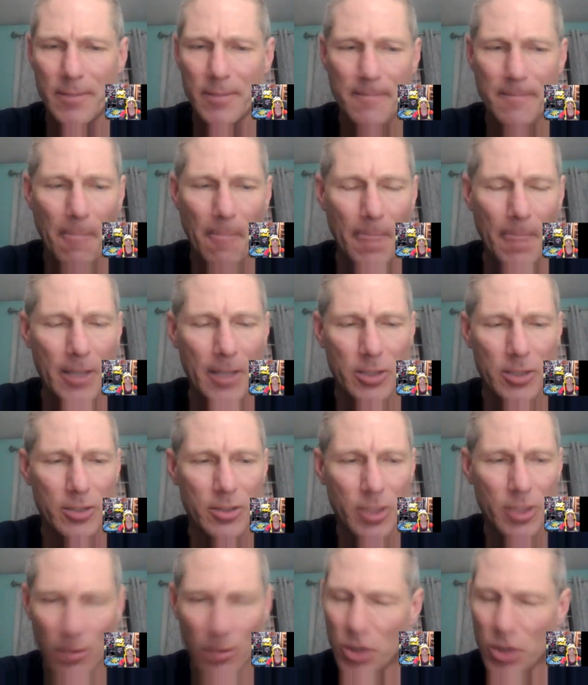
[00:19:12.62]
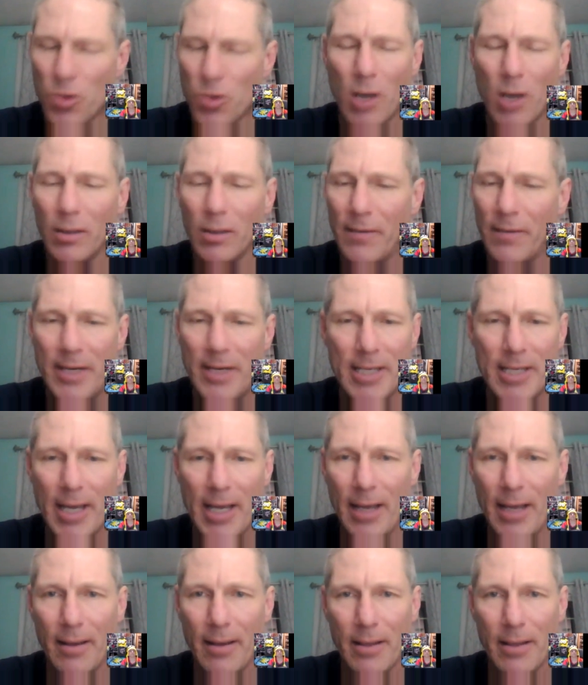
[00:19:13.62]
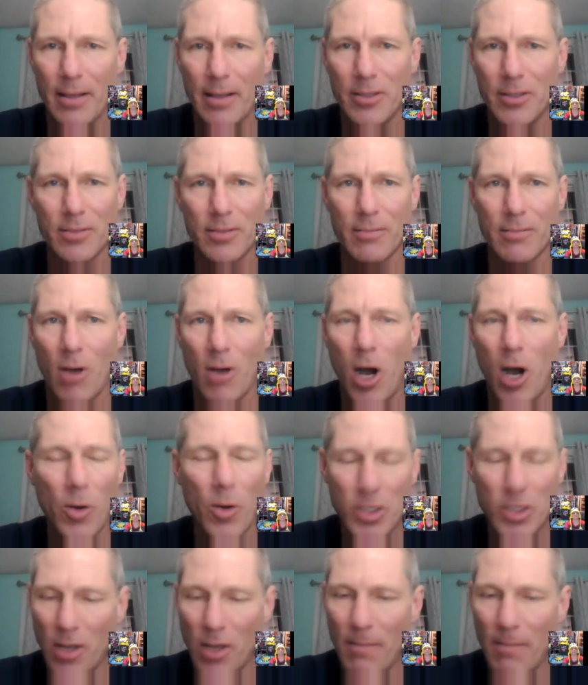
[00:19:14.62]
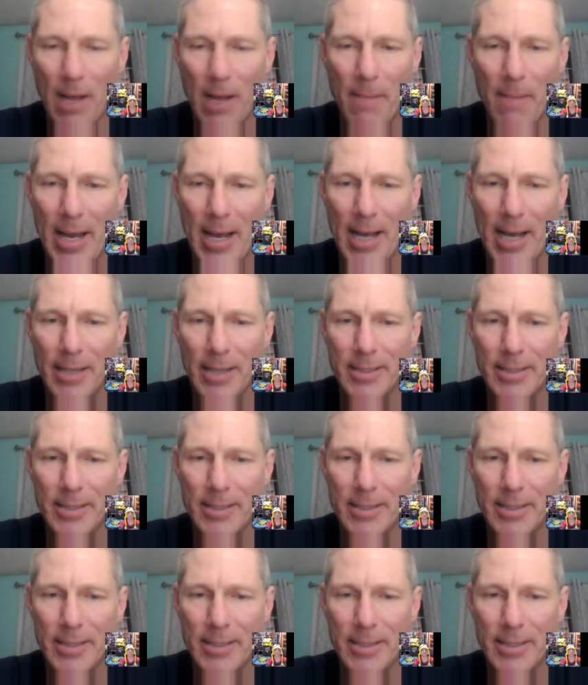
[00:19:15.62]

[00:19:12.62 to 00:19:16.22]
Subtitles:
it's still a struggle every day. It's always on my mind.